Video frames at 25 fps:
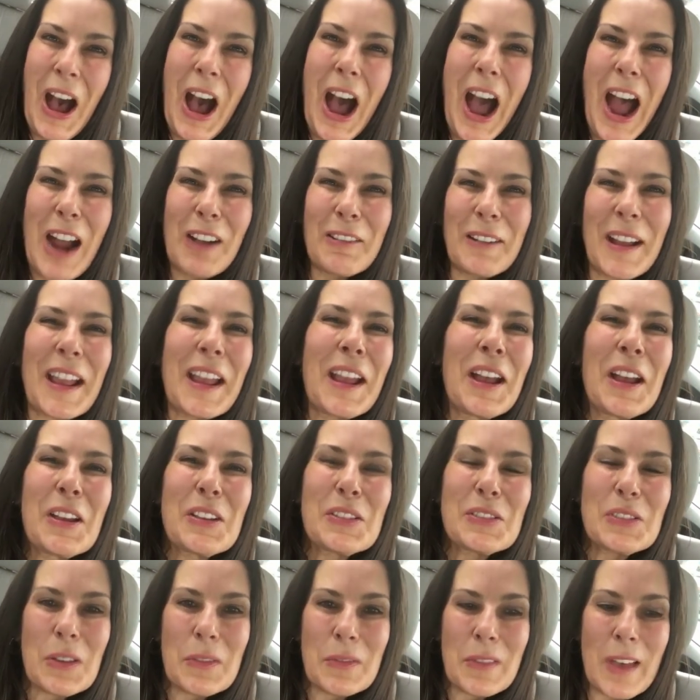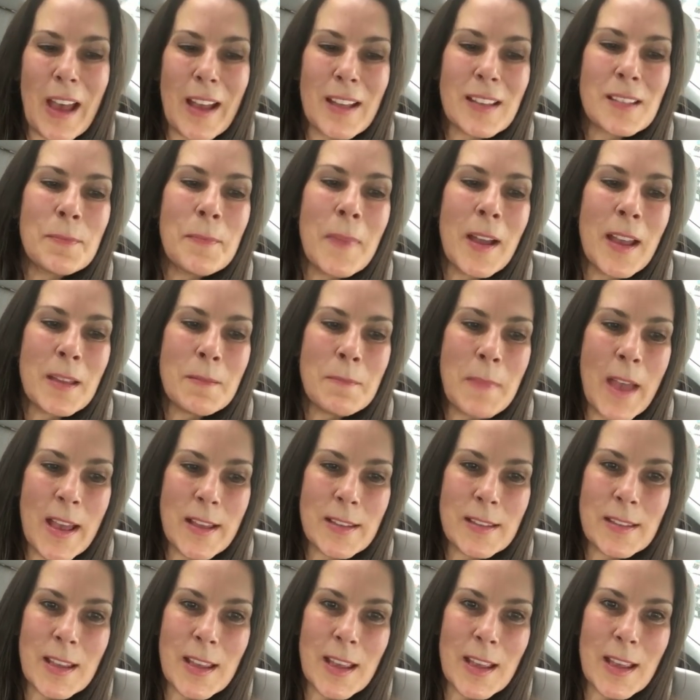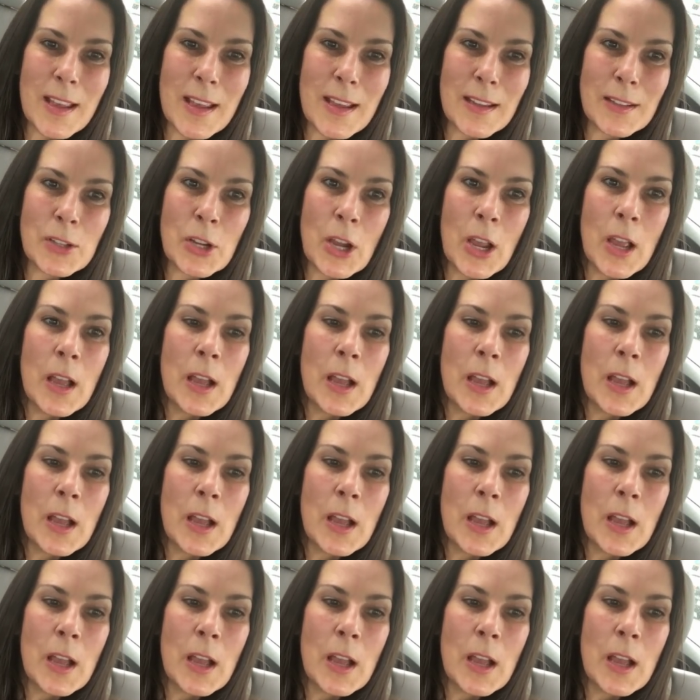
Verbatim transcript: All right, so that's my message.